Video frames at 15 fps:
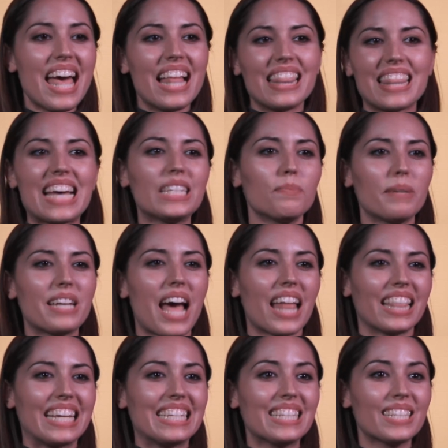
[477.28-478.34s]
Last but not
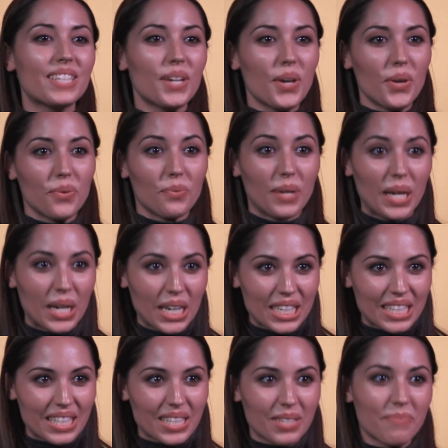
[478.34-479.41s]
least,
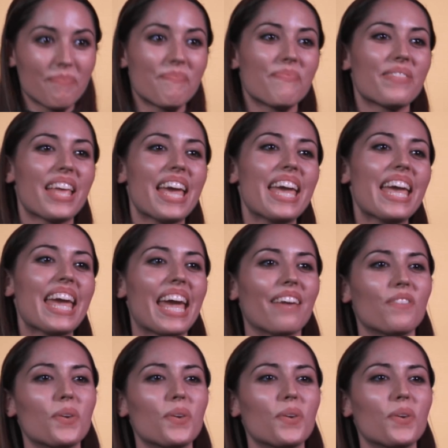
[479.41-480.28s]
rehearse. If you